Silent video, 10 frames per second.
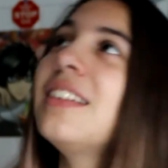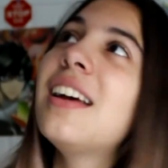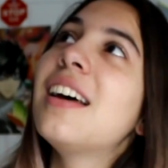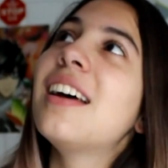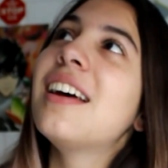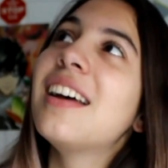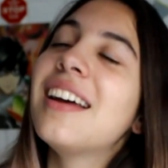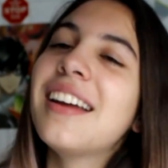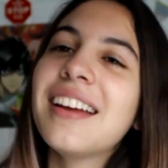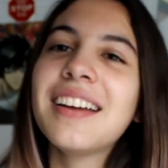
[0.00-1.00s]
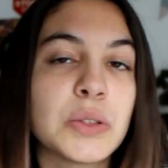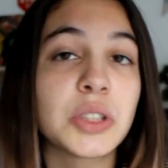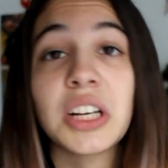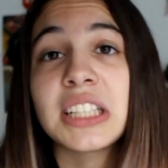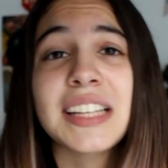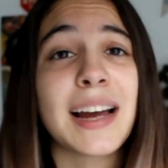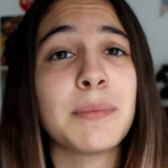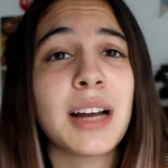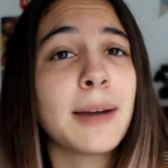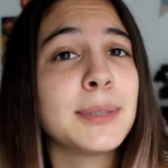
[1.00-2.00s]
Yay! So yes,
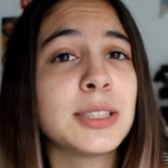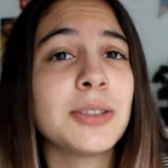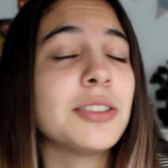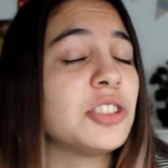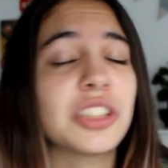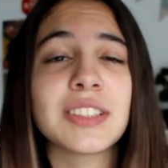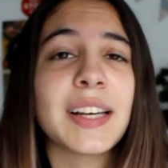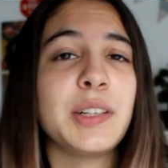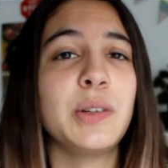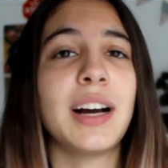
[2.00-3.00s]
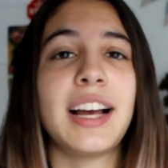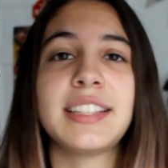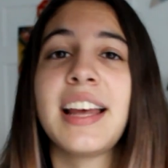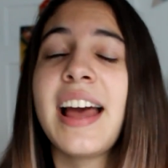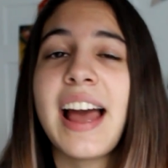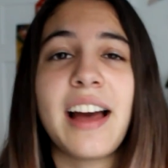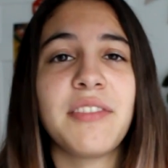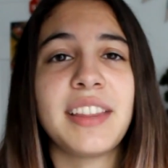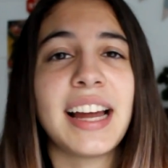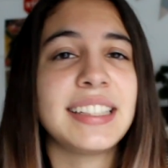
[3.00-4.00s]
I'm an IB student just like you guys,
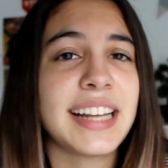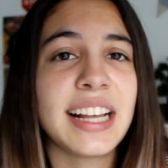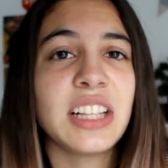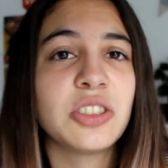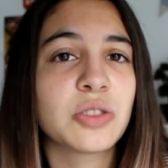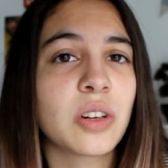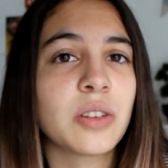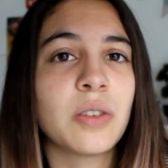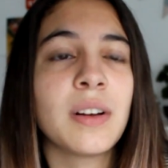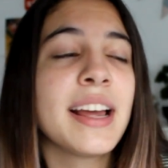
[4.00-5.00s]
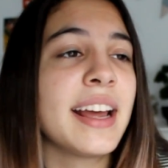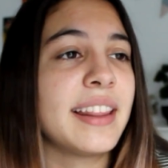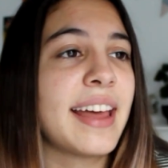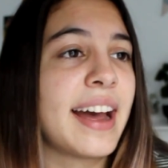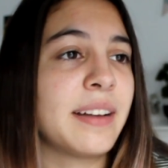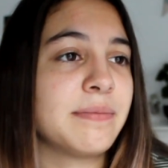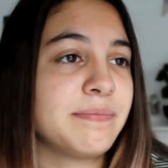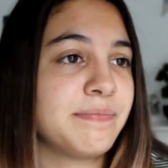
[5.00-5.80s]
having that daily struggle, that,